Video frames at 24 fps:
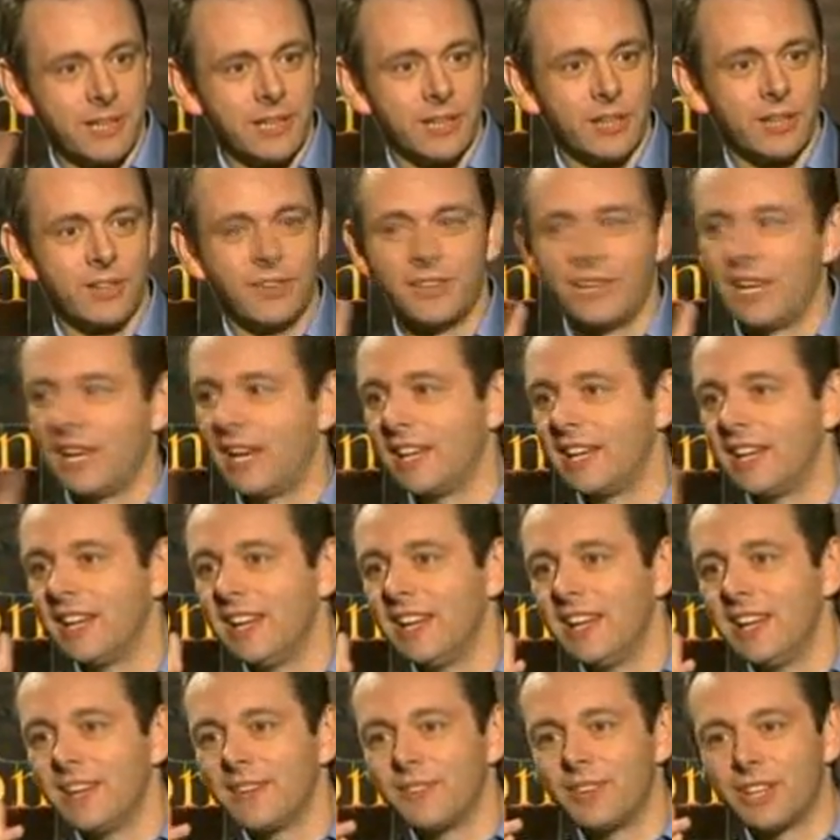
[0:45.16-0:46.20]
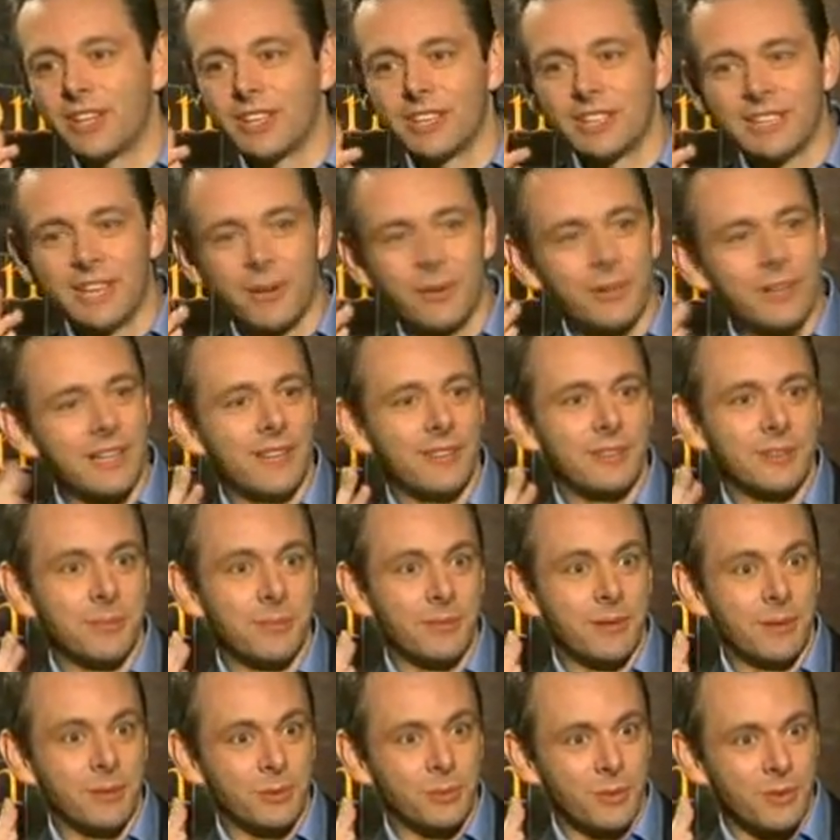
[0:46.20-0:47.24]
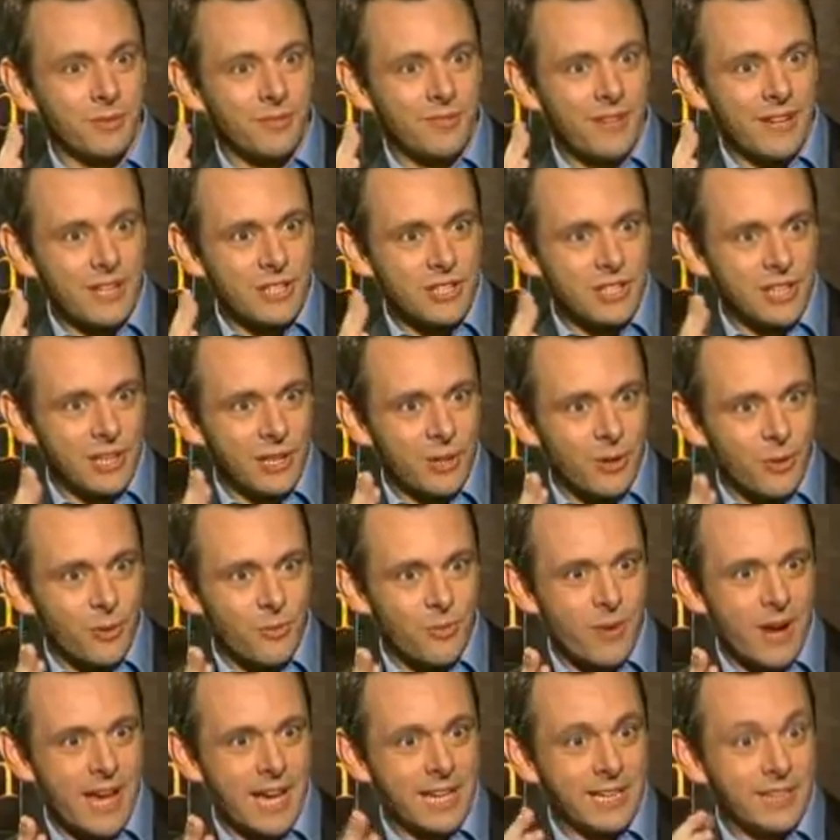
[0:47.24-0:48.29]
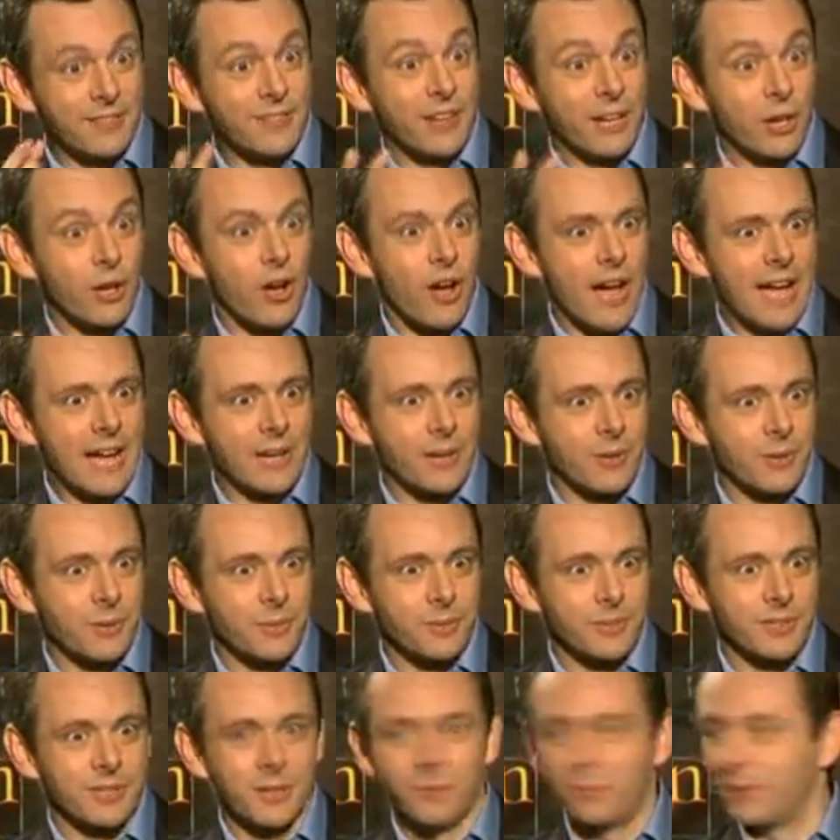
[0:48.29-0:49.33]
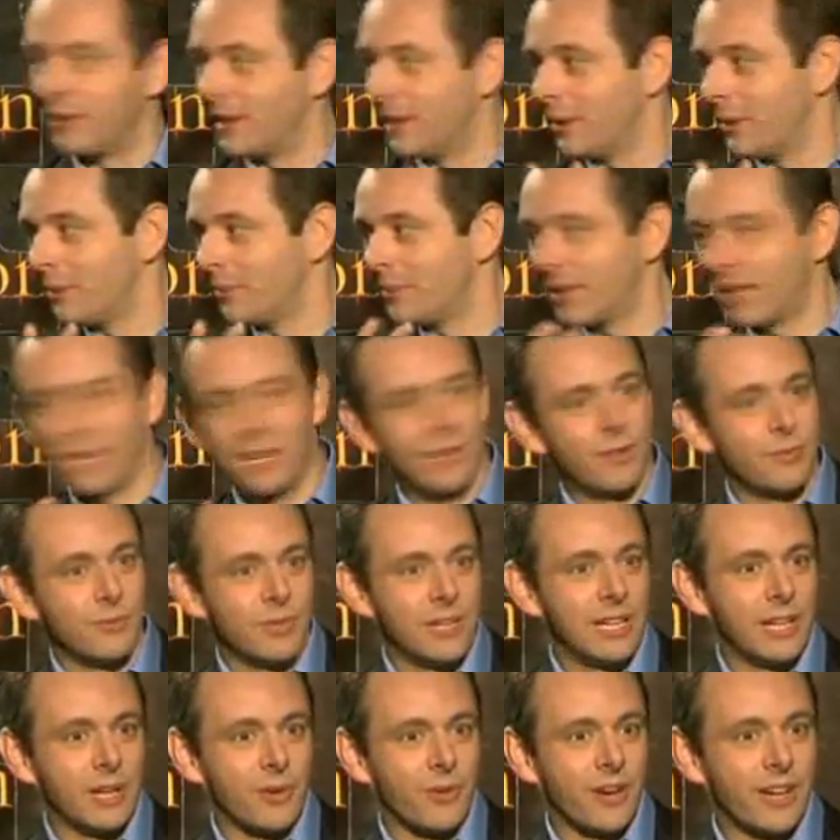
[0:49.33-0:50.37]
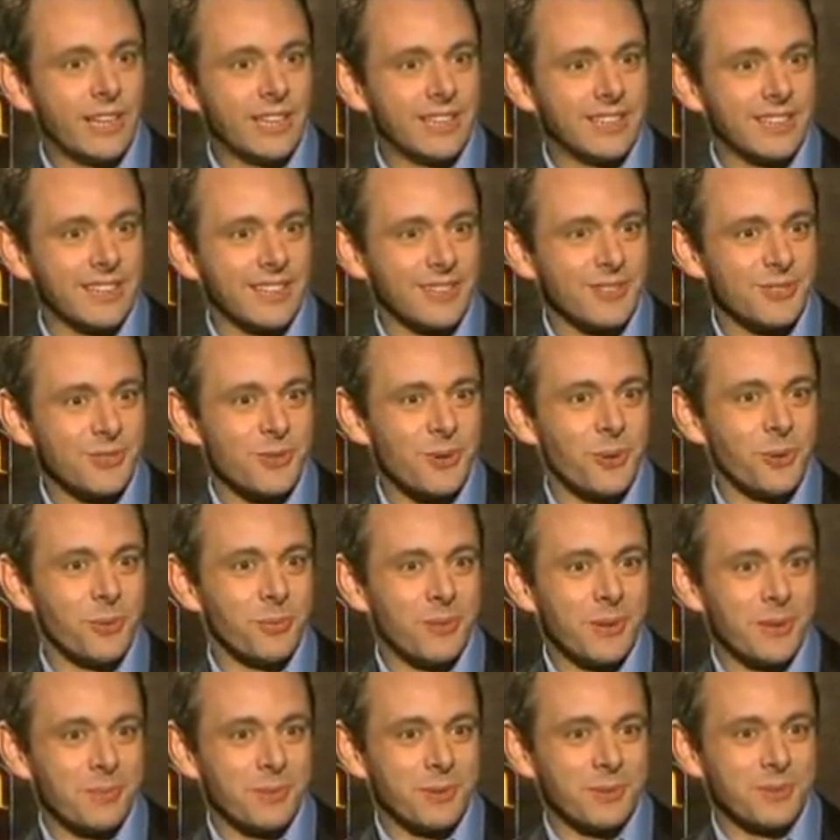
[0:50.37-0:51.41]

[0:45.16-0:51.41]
on the light, because I would love to be able to eventually go red if I got angry with someone. That would be kind of really great to control people.